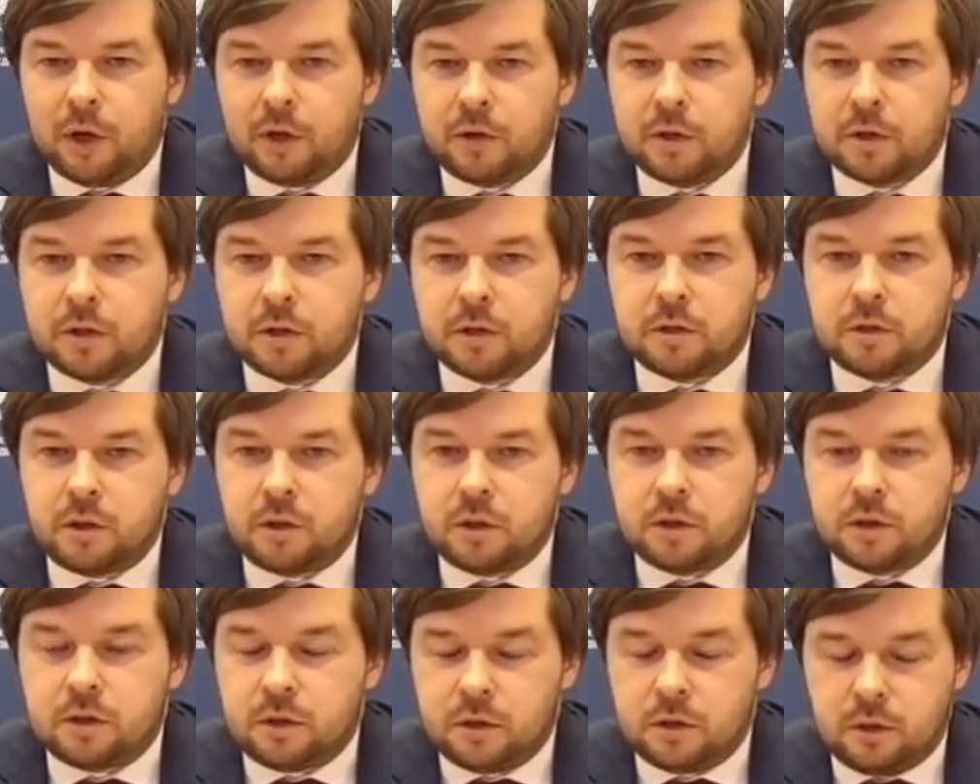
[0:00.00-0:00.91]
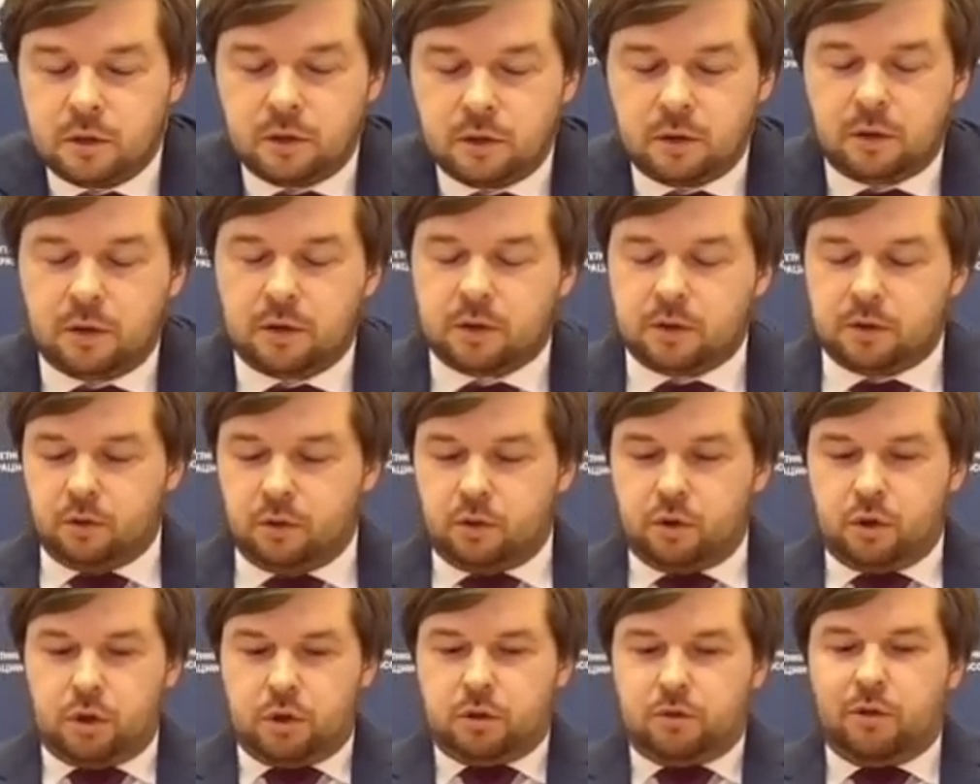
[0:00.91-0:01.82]
I mean, this
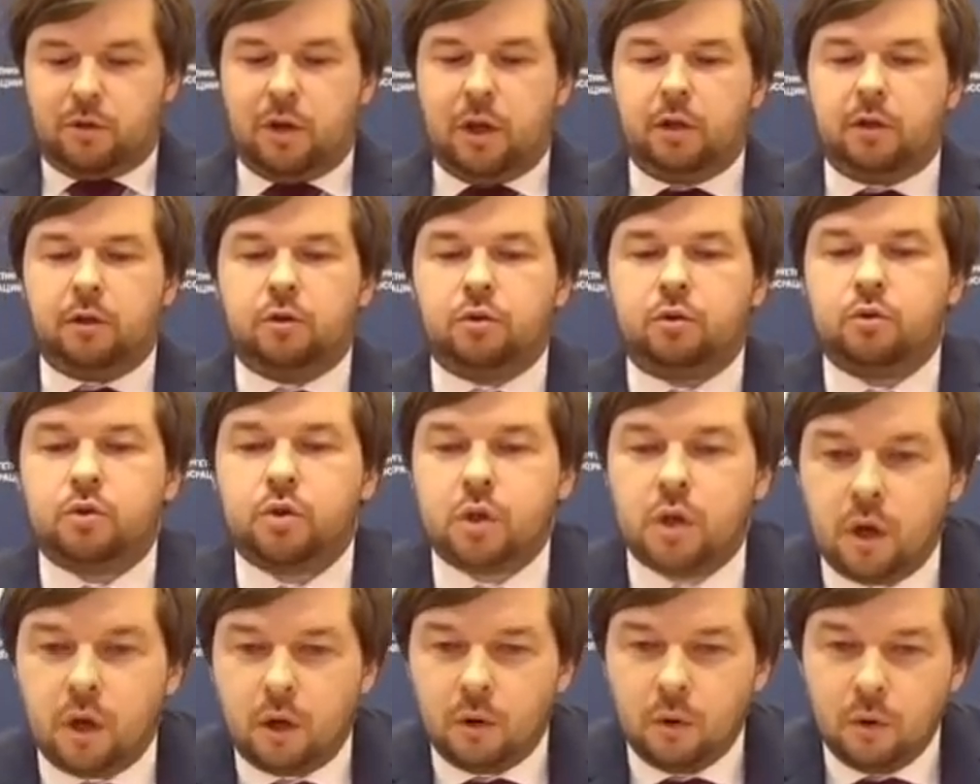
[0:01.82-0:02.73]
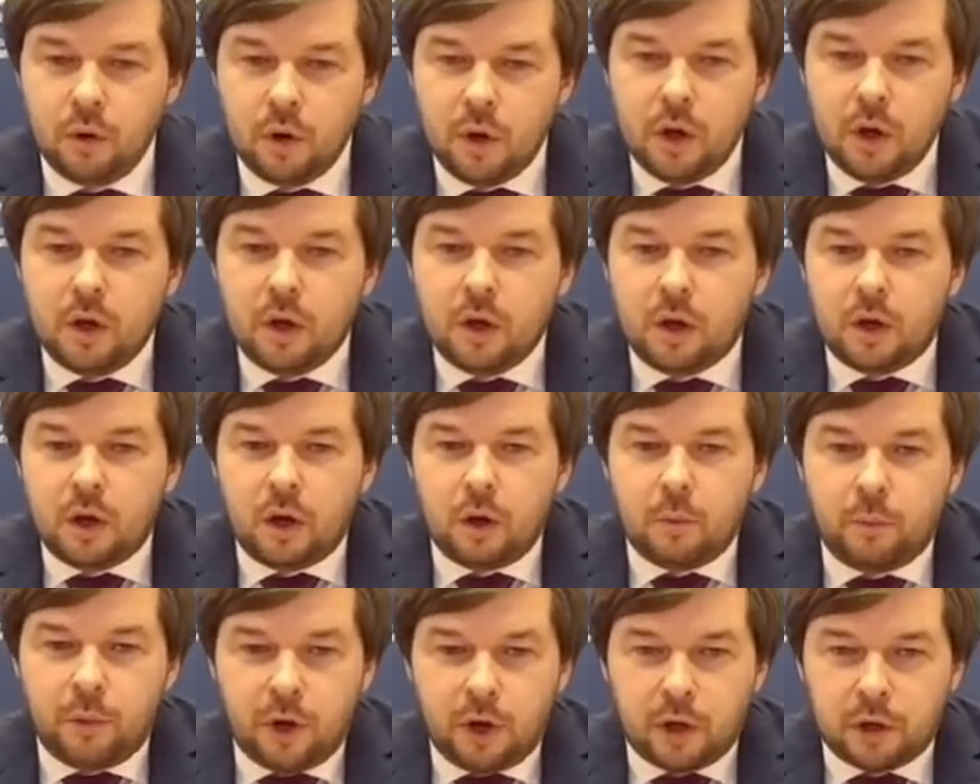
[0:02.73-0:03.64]
is not just related to shale,
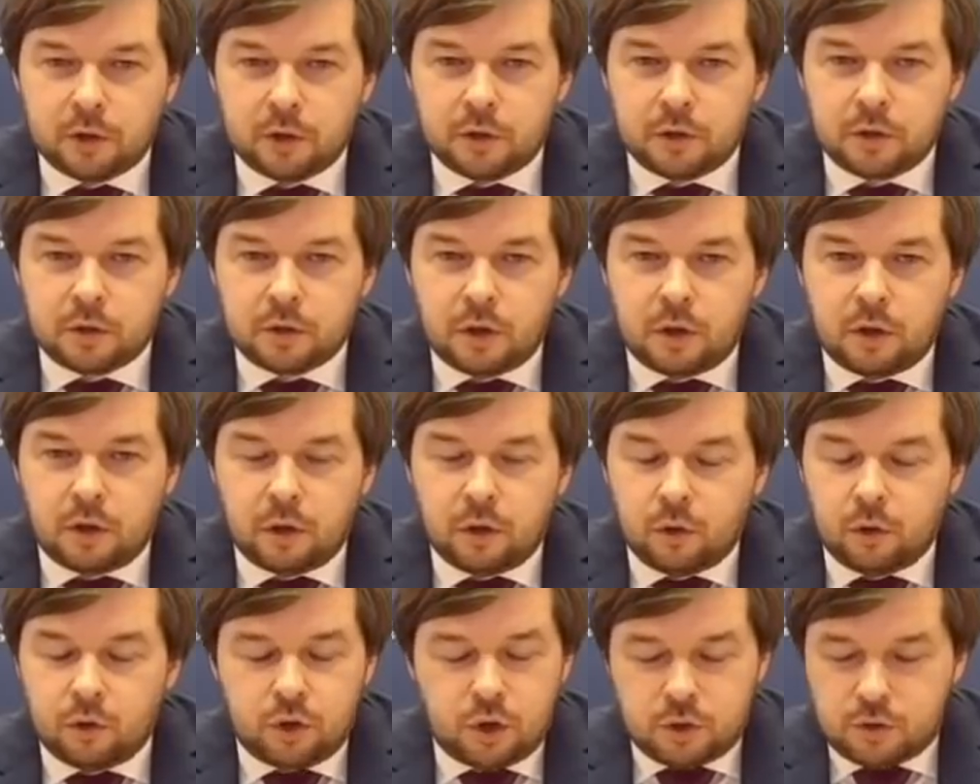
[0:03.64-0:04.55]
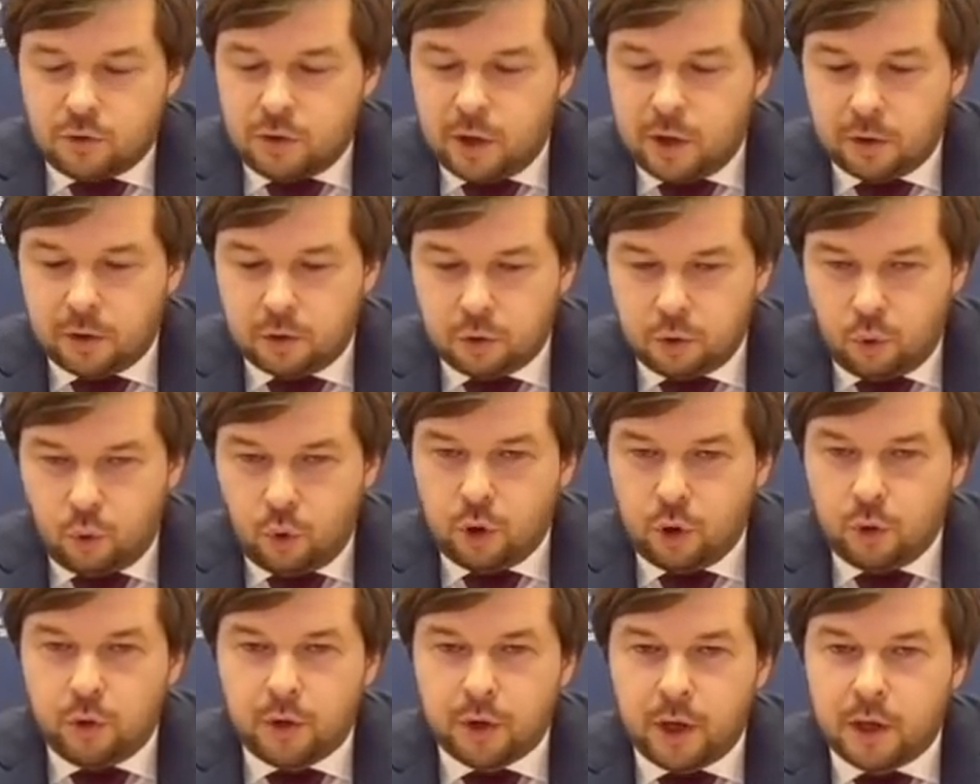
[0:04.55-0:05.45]
but not just related
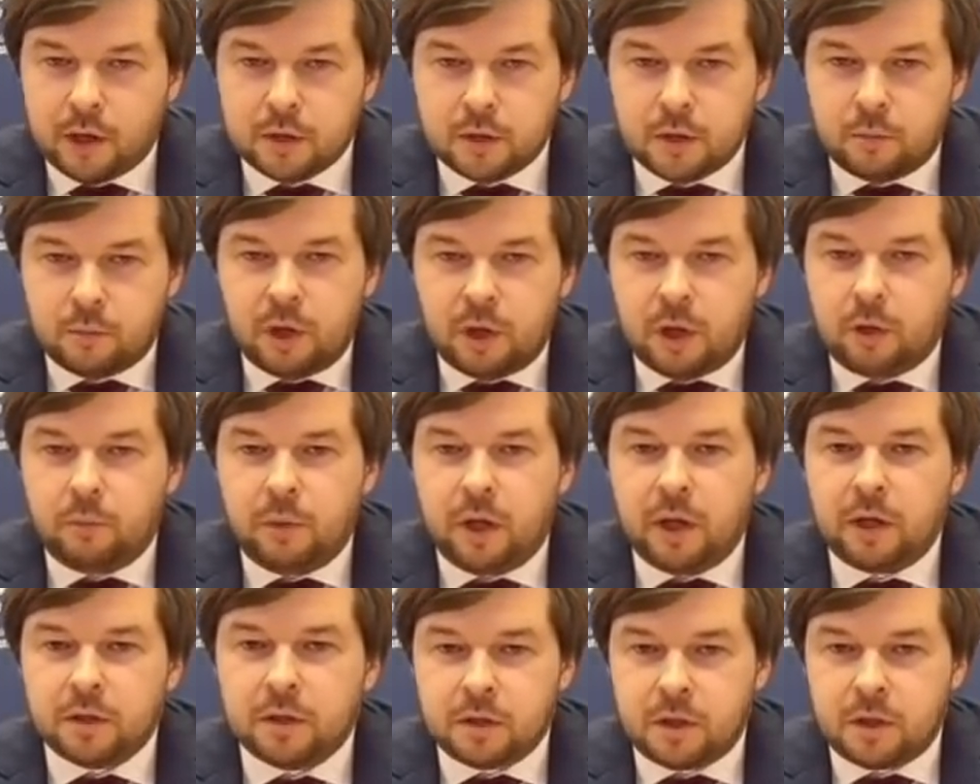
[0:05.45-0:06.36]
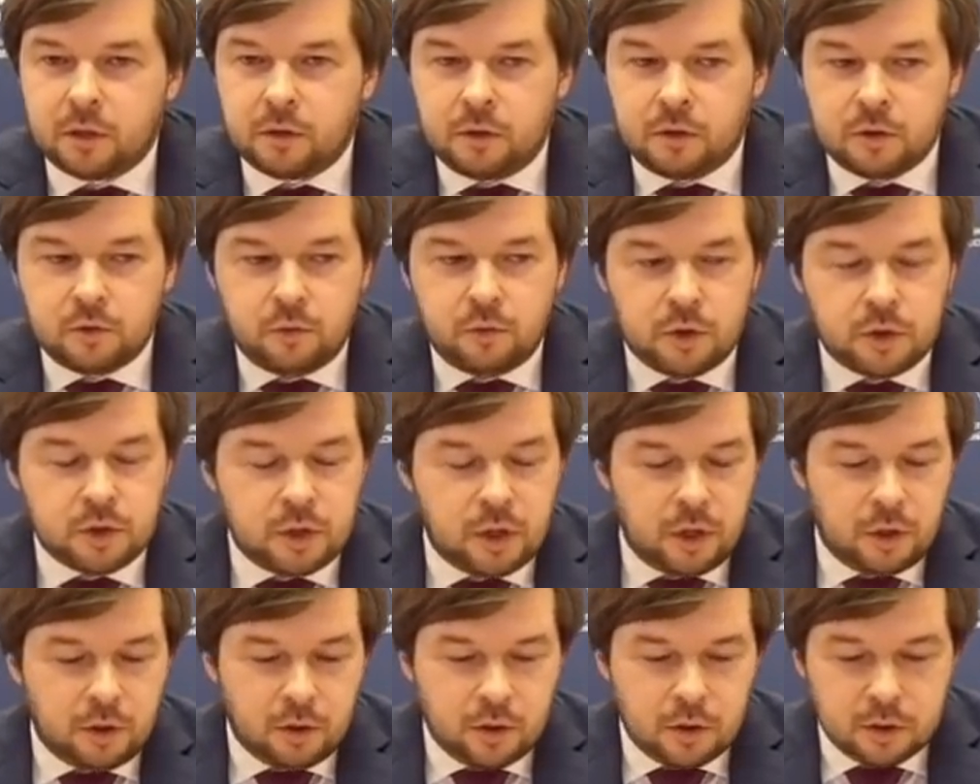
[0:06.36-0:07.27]
to oil and gas. I mean, in many sectors we're
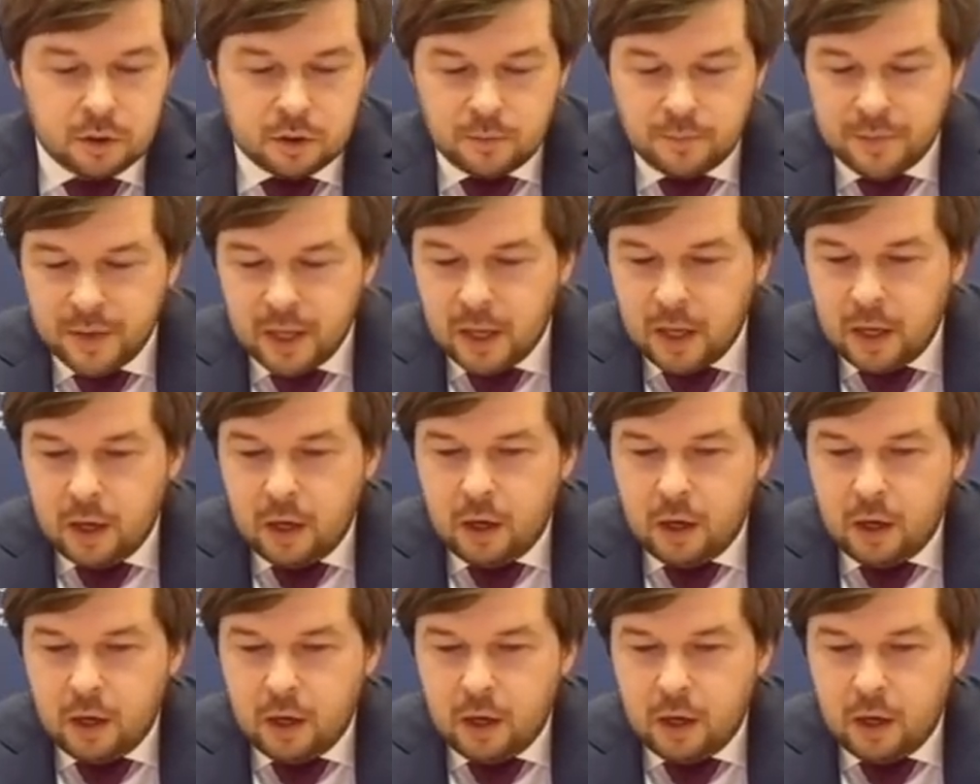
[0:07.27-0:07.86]
seeing this.